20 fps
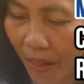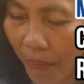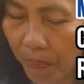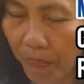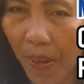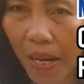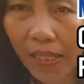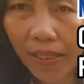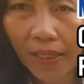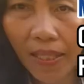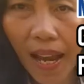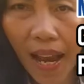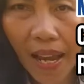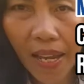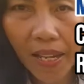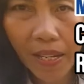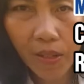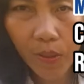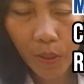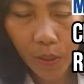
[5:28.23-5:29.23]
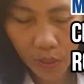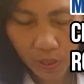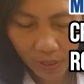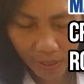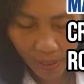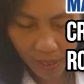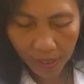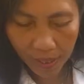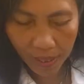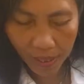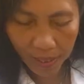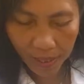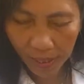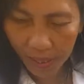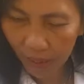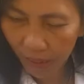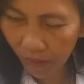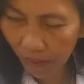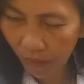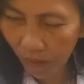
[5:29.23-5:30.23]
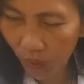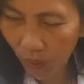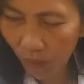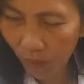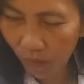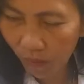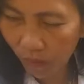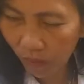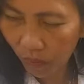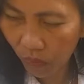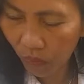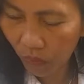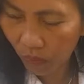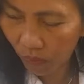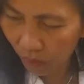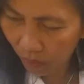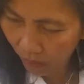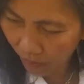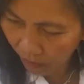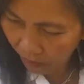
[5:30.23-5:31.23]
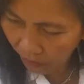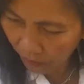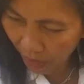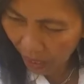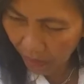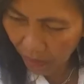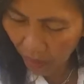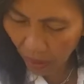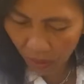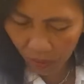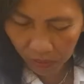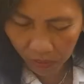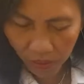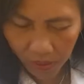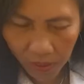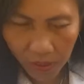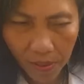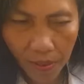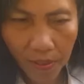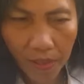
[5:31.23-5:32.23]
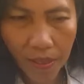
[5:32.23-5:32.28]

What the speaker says: but I use the 5 ounce.